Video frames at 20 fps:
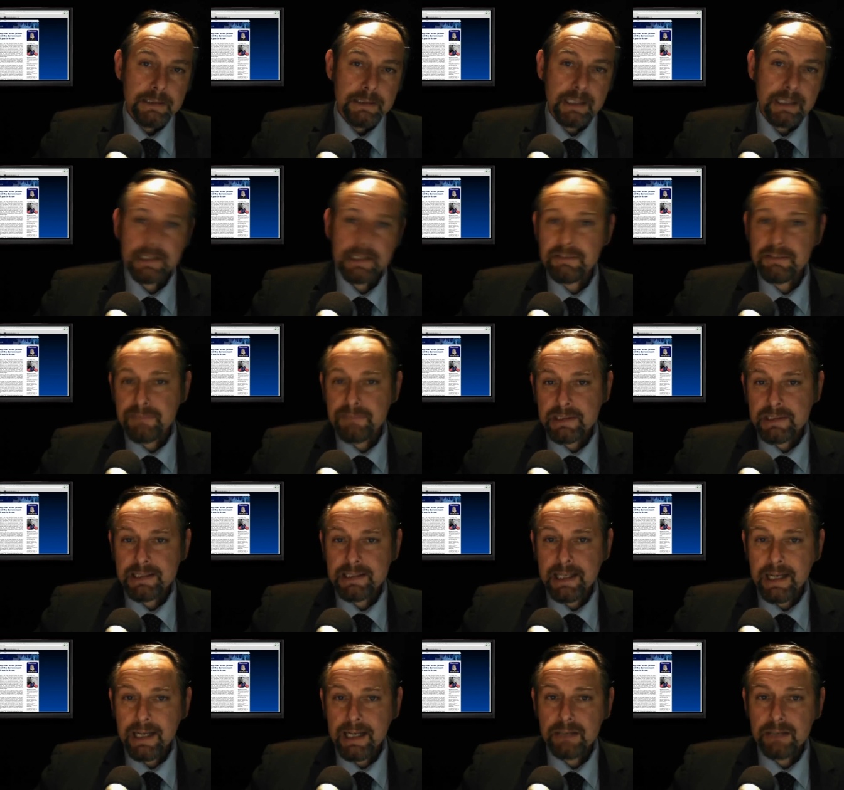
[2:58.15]
Now, the government
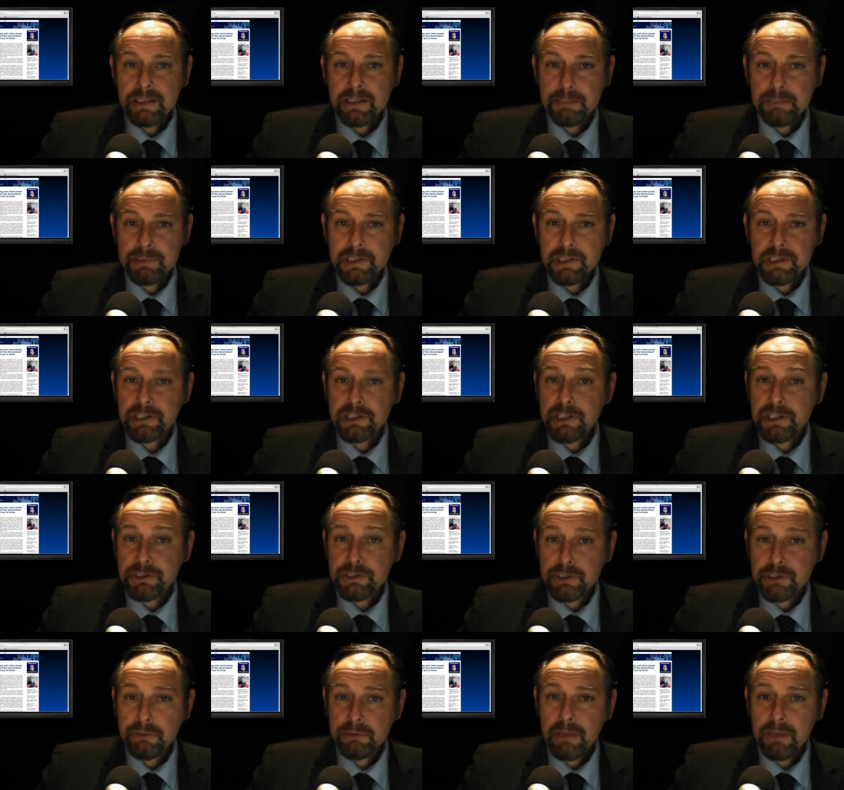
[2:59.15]
set out its position in
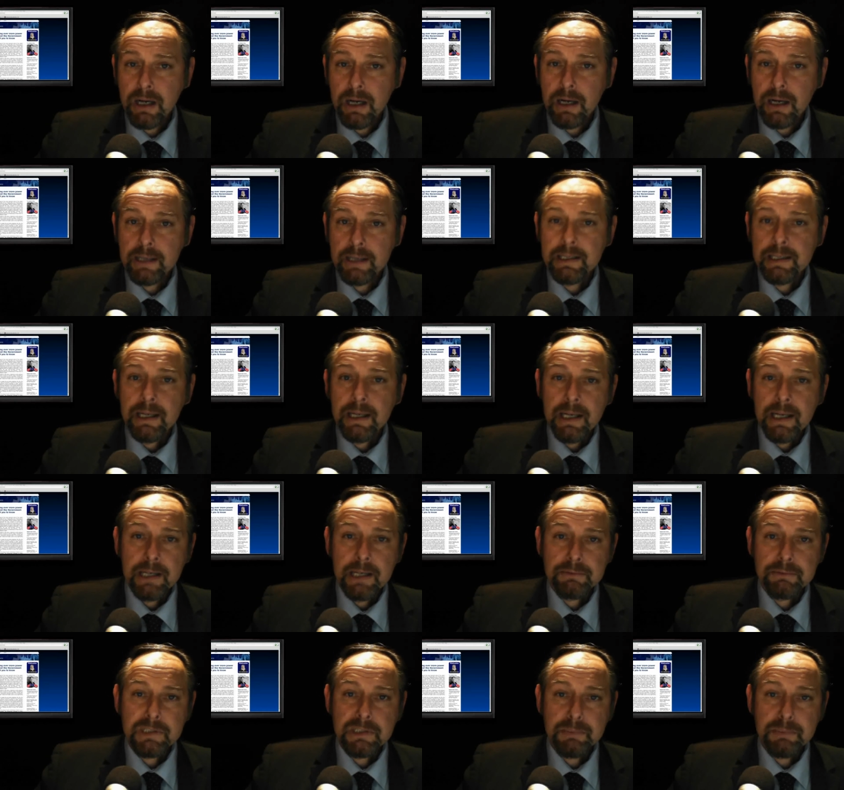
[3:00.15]
July
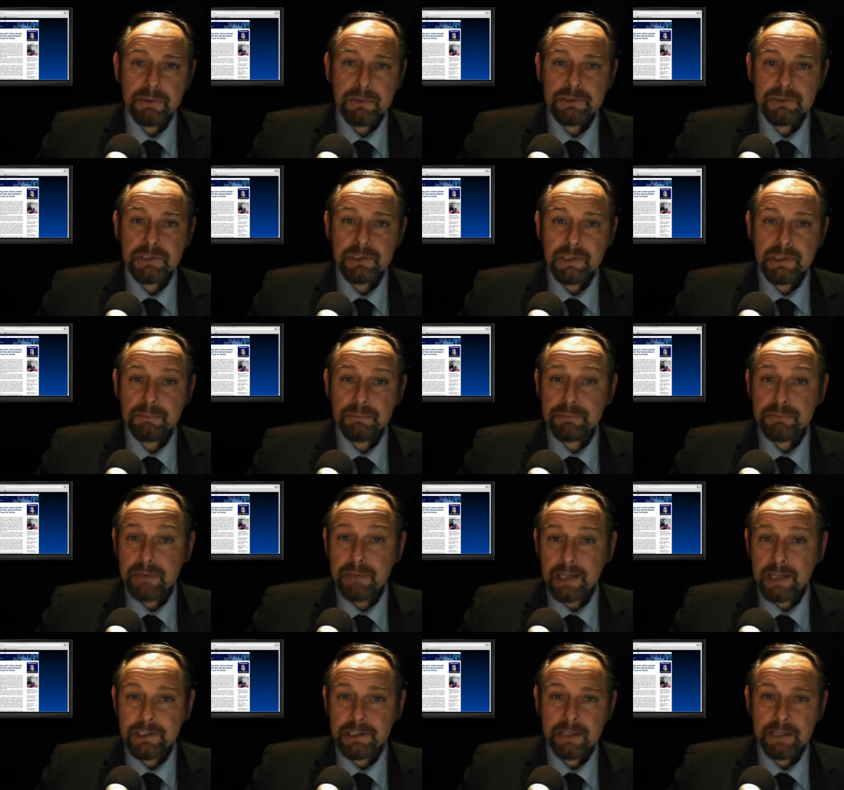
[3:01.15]
in response to some
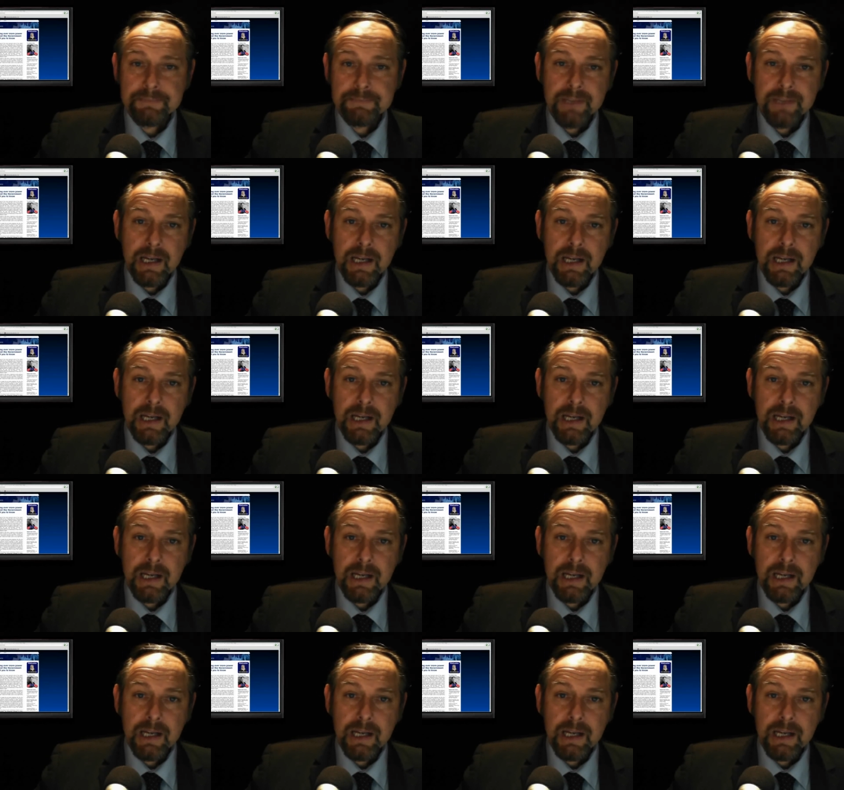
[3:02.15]
pressure